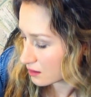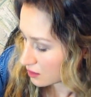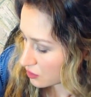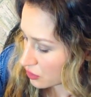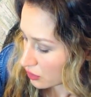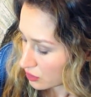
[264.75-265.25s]

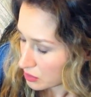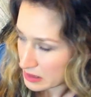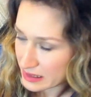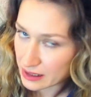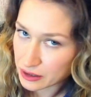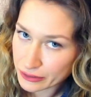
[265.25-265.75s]
terms
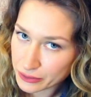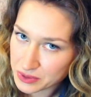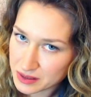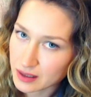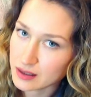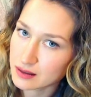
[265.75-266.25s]
they use
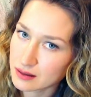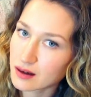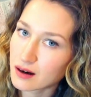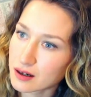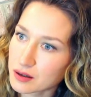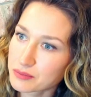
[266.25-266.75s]
that
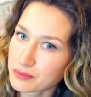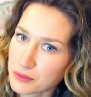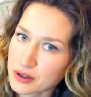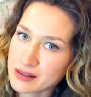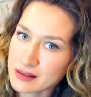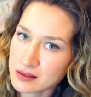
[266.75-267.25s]
are
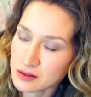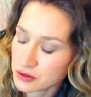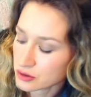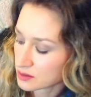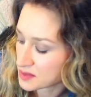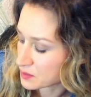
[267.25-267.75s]
marketing
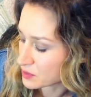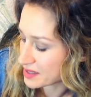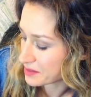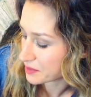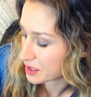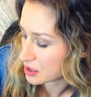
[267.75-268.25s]
terms pretty
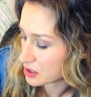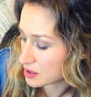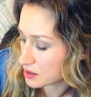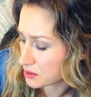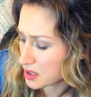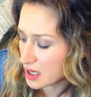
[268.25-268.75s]
much.
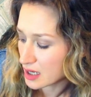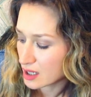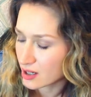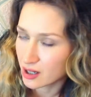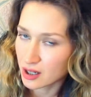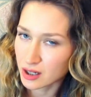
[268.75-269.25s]
So
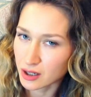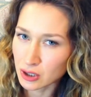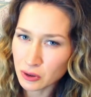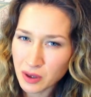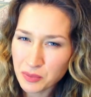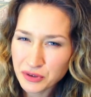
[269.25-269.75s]

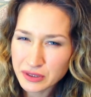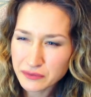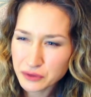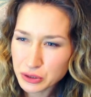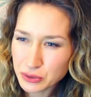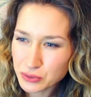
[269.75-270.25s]
look up the
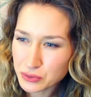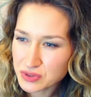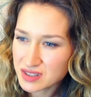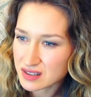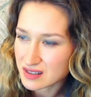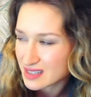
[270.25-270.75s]

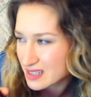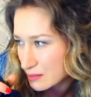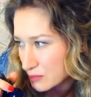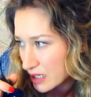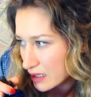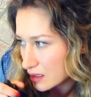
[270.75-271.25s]
reviews,
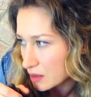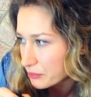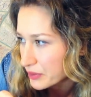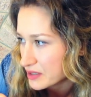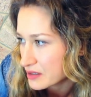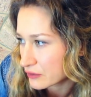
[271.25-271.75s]

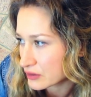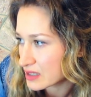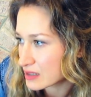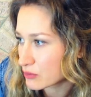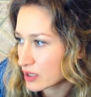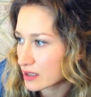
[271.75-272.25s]
compare different
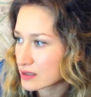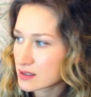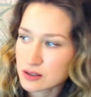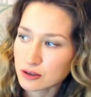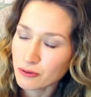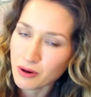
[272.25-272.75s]
smells,
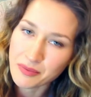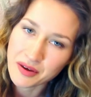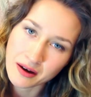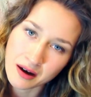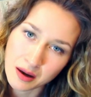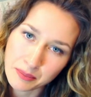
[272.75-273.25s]
look up the
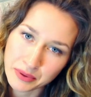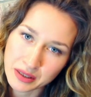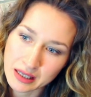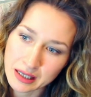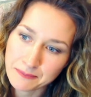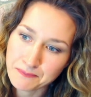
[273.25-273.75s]

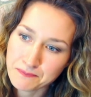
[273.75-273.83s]
company,